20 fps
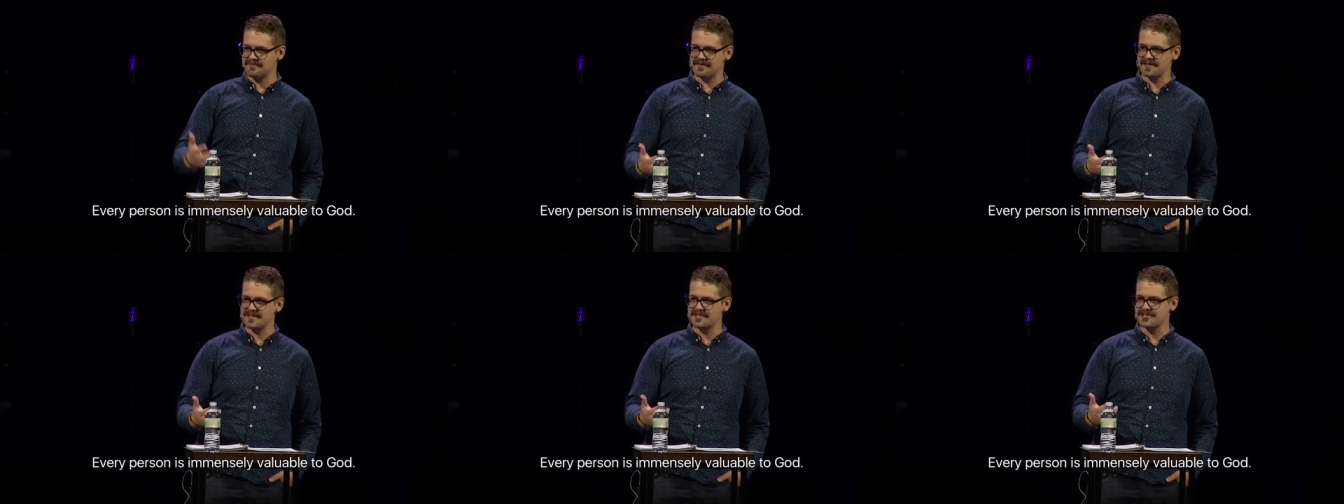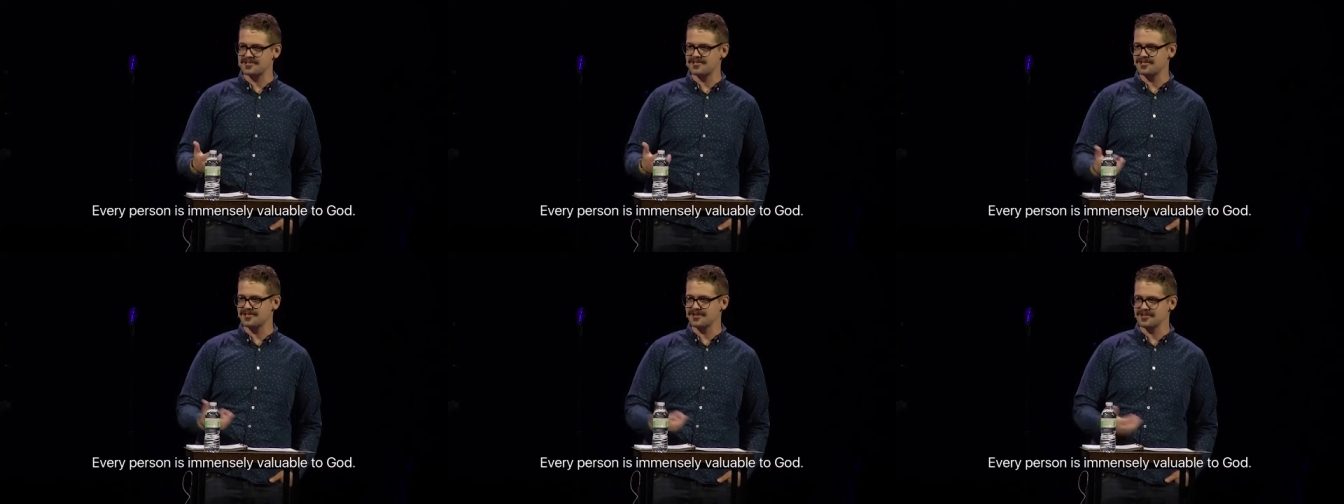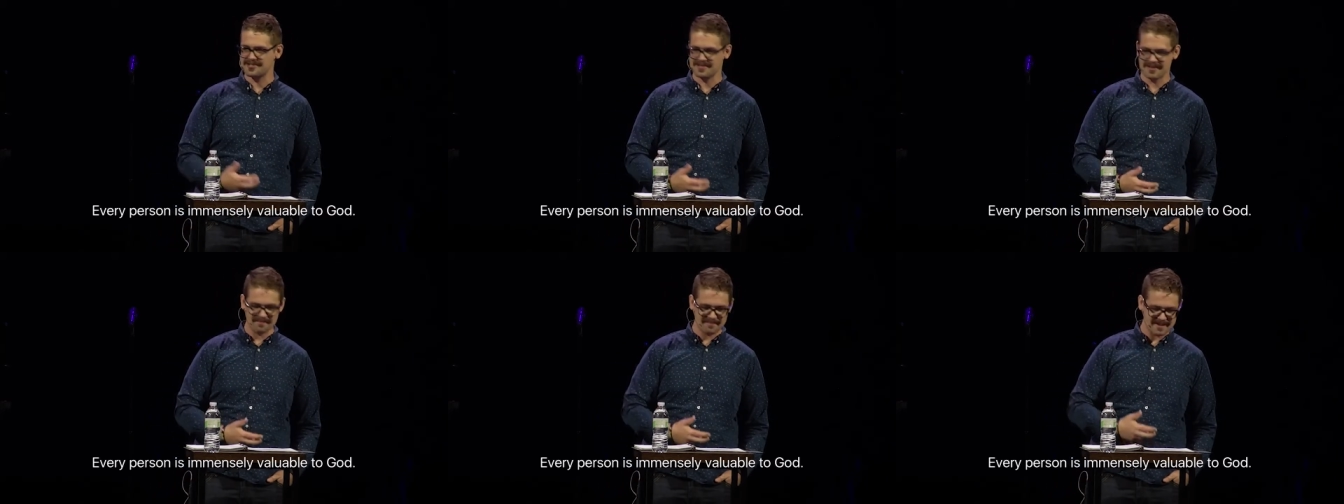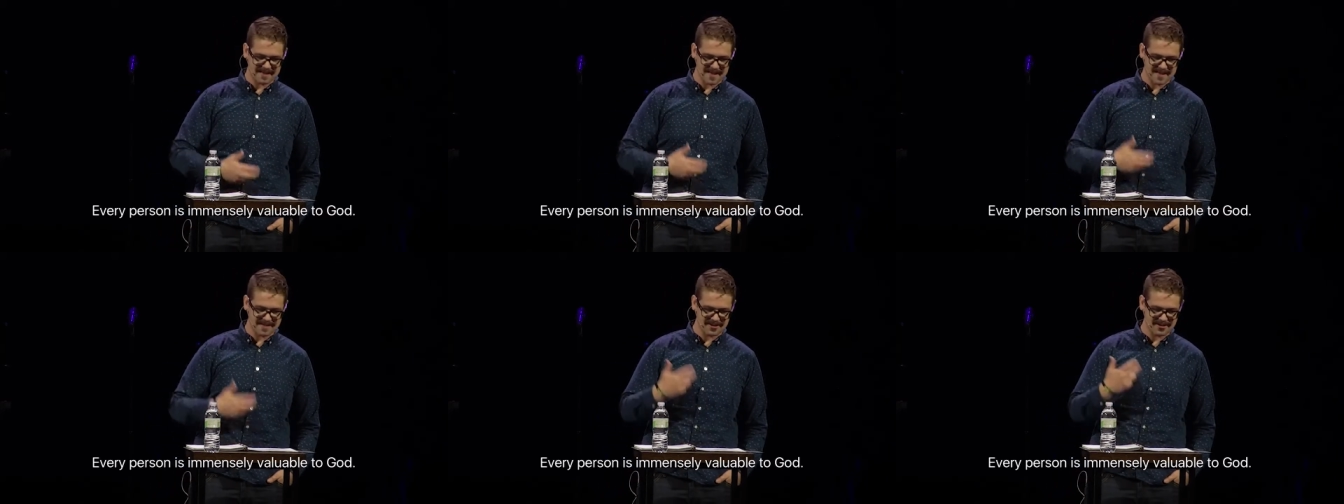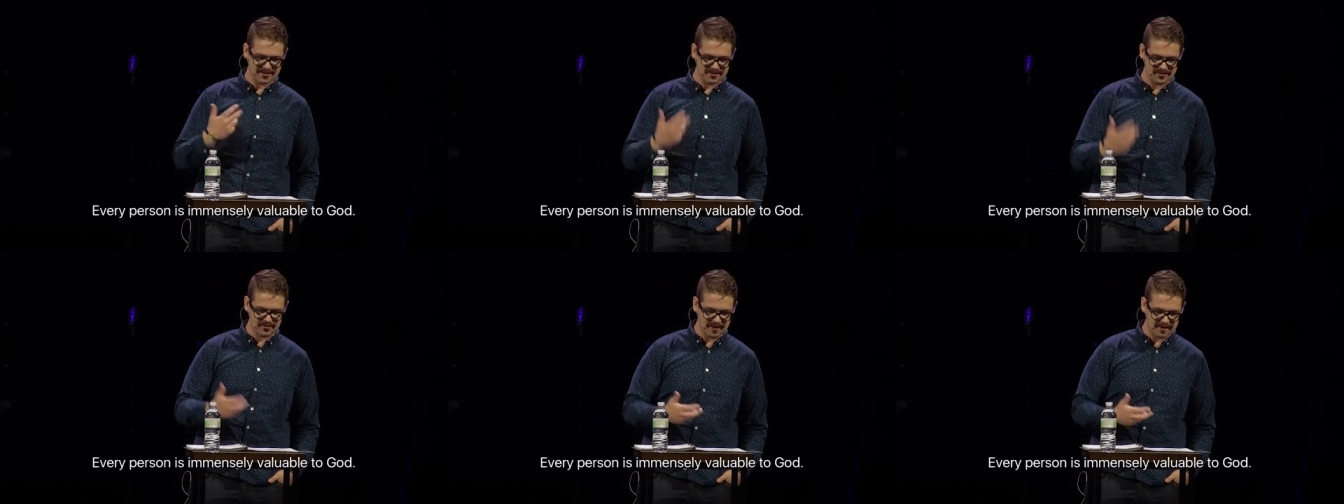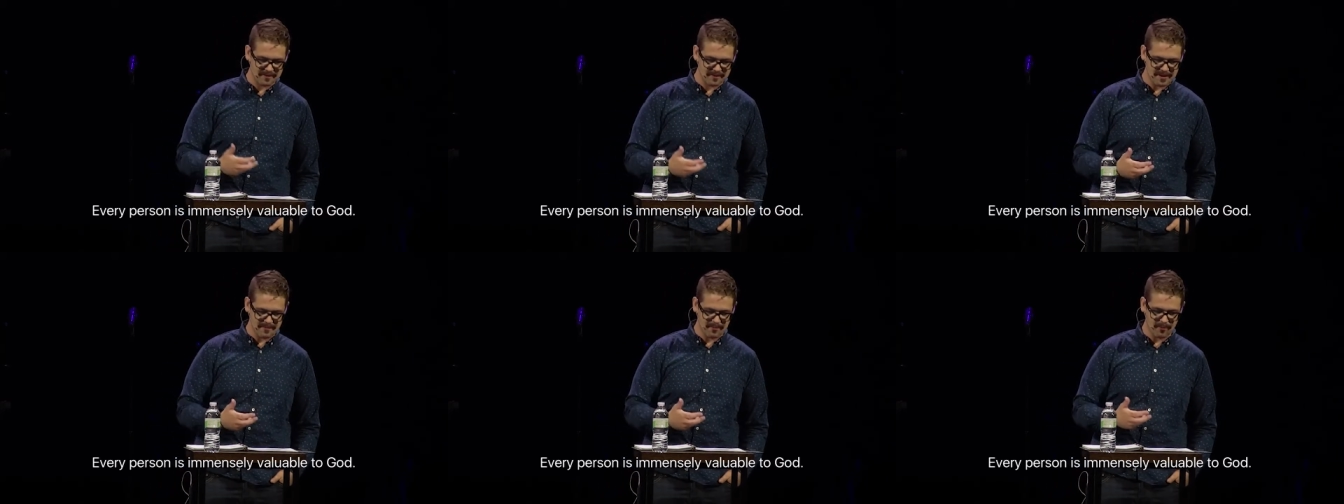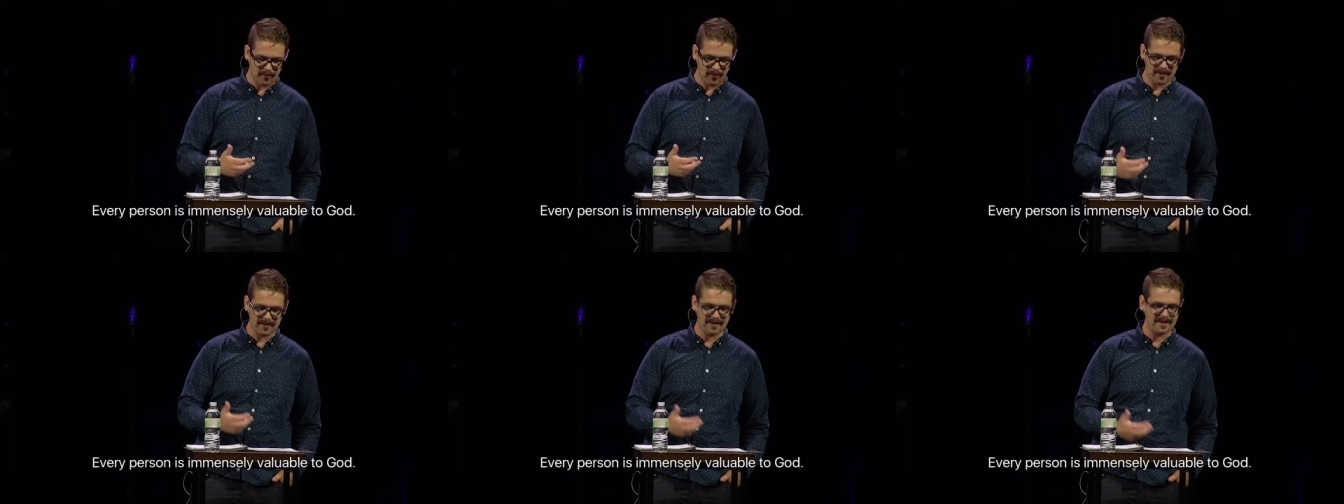Ephesian church something that's extremely
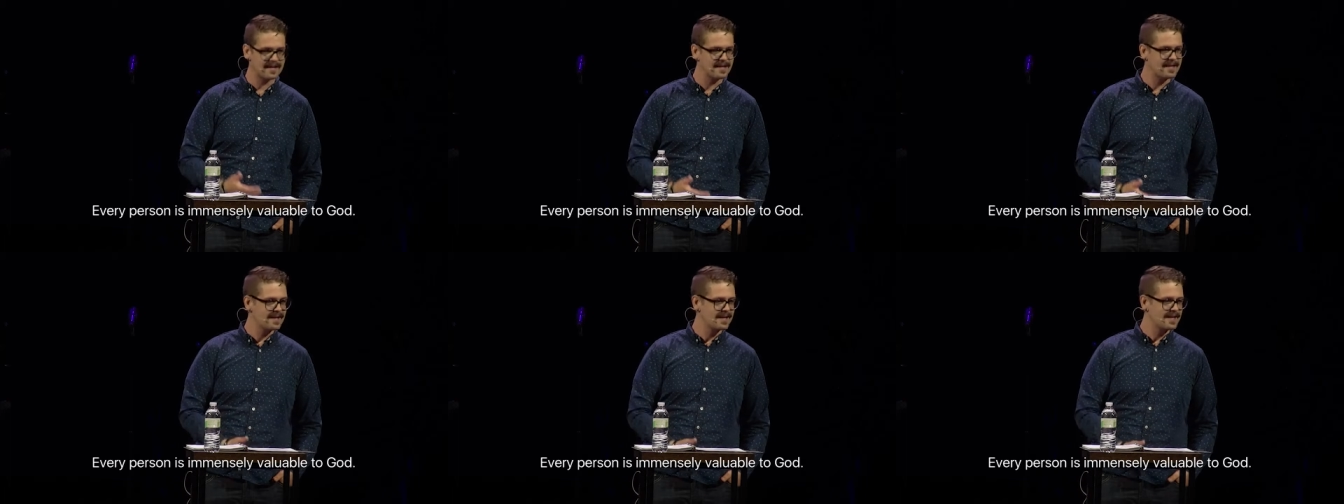important,